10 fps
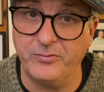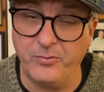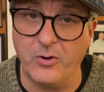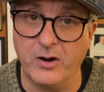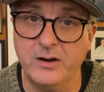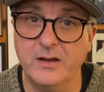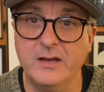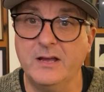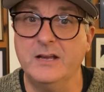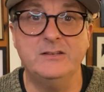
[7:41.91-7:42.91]
for,
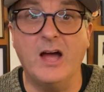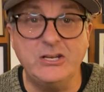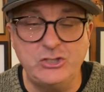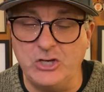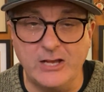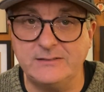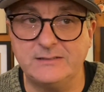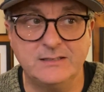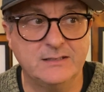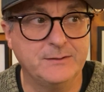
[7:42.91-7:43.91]
not just